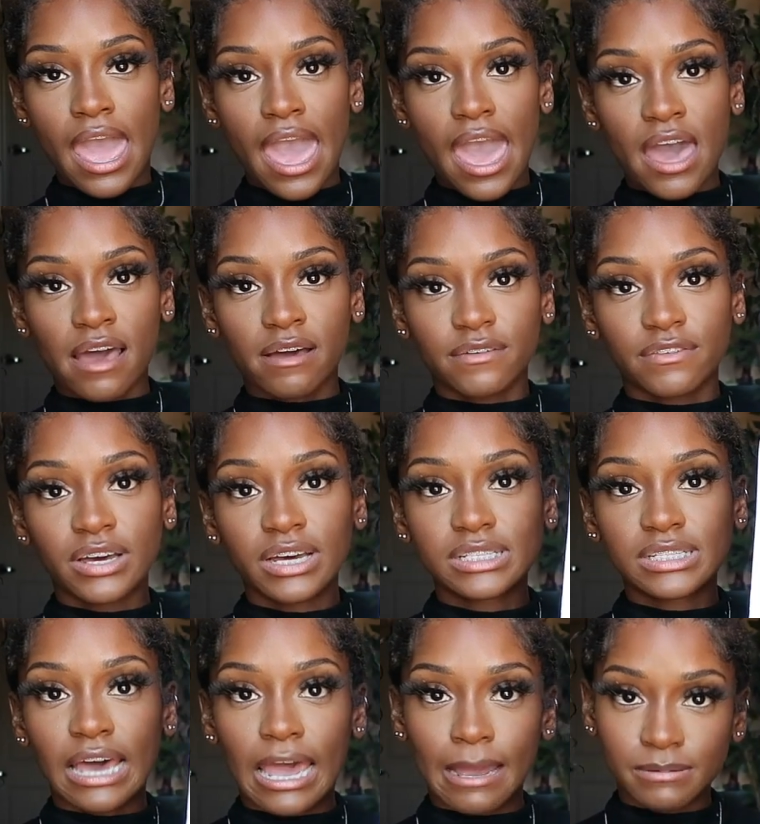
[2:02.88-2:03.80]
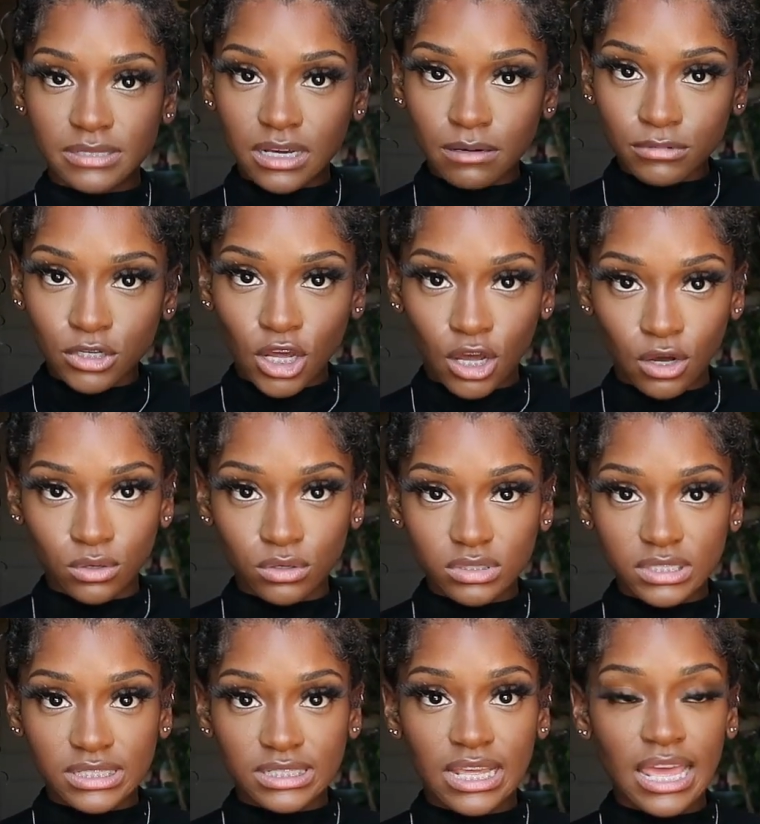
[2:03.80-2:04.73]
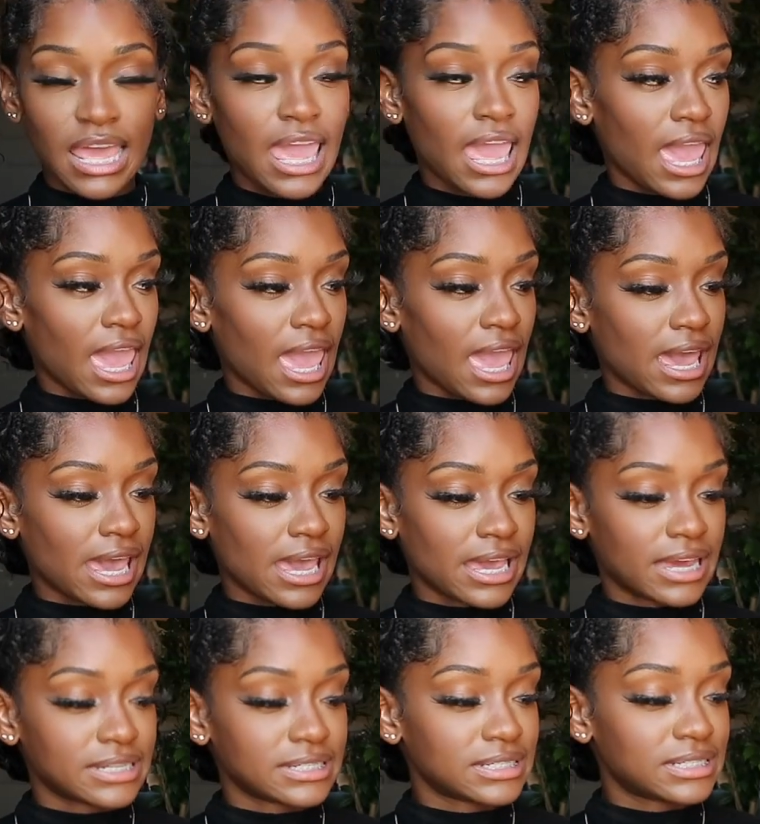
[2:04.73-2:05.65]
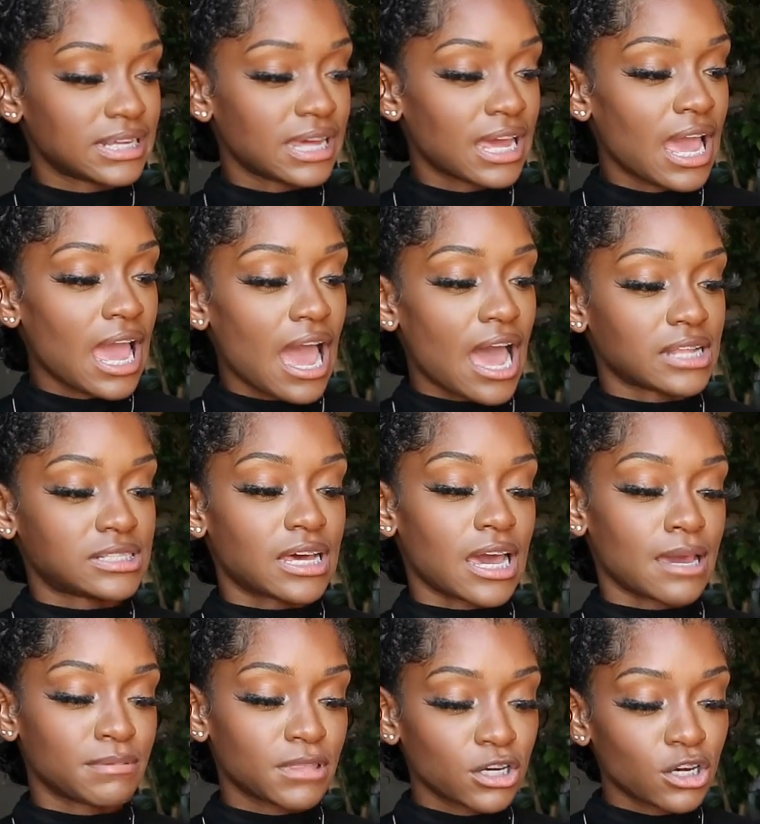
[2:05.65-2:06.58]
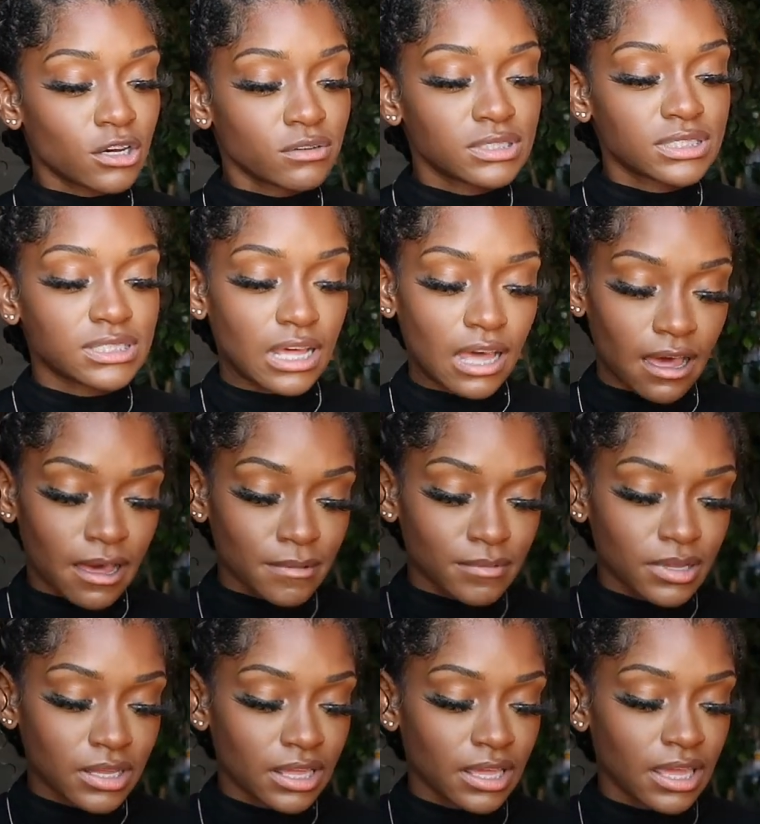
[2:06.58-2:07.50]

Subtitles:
have typed up notes and I type the notes up